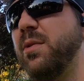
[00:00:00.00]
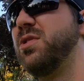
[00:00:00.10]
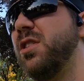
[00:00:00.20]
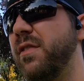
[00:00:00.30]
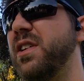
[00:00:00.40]
I
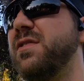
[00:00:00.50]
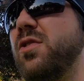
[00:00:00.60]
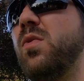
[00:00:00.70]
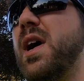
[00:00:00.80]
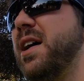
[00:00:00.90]
was nervous
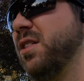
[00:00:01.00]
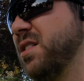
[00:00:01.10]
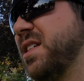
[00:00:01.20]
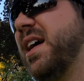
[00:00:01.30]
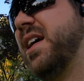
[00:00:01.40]
for a while
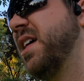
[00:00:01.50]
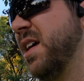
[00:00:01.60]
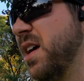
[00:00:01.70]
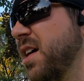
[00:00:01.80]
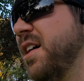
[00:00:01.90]
because I
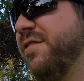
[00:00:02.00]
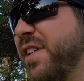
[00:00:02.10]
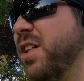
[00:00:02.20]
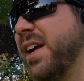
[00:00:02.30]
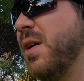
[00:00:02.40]

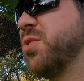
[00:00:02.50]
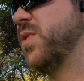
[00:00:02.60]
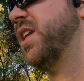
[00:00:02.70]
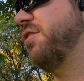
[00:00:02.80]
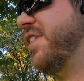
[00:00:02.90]
felt like I was
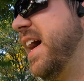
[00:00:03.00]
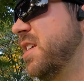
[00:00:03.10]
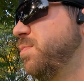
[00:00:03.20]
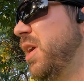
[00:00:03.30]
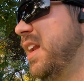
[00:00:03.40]
running
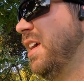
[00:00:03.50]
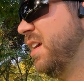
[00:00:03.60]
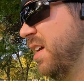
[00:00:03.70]
fast, but